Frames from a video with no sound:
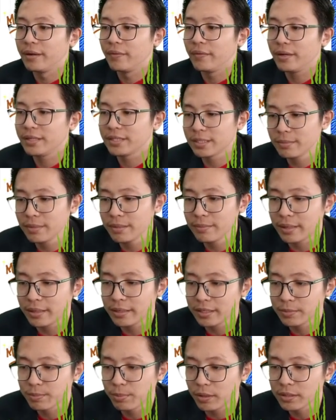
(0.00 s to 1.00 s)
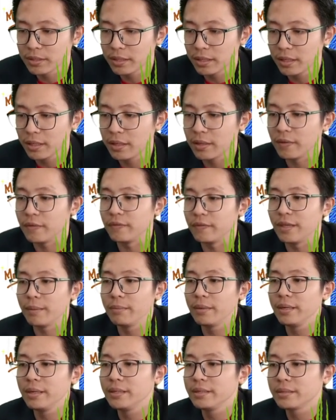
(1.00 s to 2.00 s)
What does it mean by this positive? That
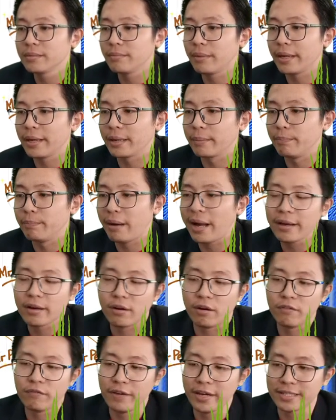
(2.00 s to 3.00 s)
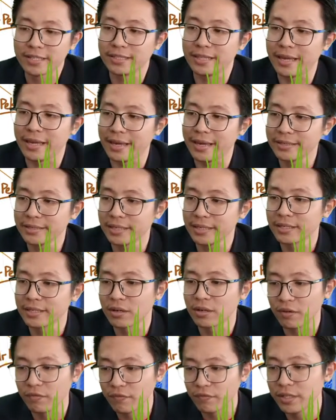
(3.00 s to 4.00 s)
means my biconvex lens is a
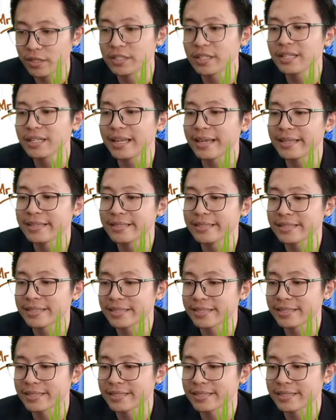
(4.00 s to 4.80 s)
converging lens.